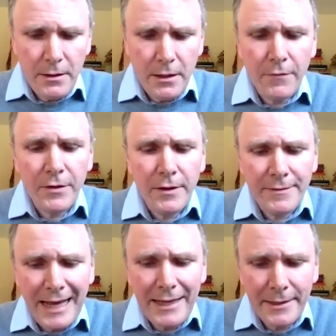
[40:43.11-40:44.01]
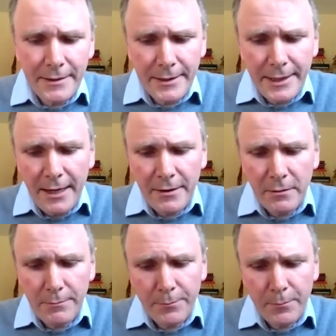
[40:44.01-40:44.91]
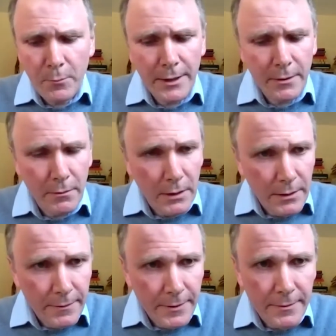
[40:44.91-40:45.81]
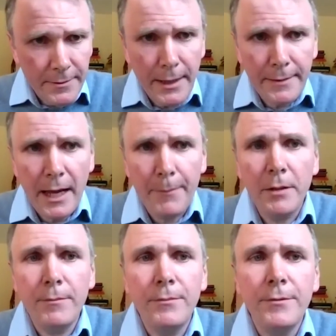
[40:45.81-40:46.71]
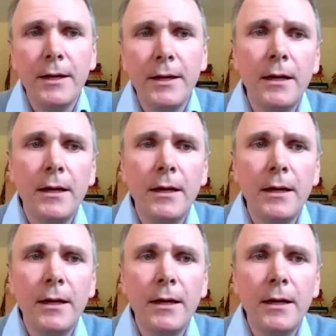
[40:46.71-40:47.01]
of standing together, whether the Debenhams